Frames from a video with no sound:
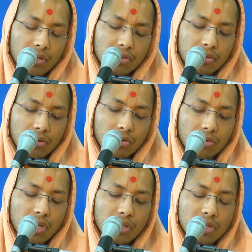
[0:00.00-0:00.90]
So
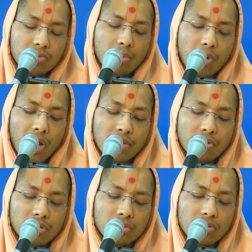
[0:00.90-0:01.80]
in this way, Maharaj
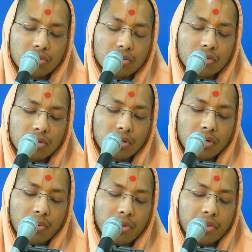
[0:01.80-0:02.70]
also
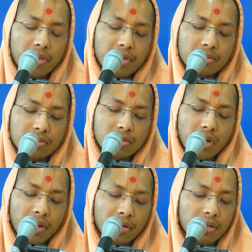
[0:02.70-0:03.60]
revealed his
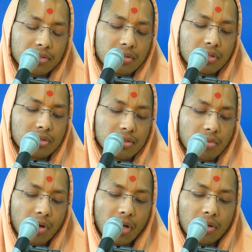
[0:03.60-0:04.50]
greatness in the Sabha.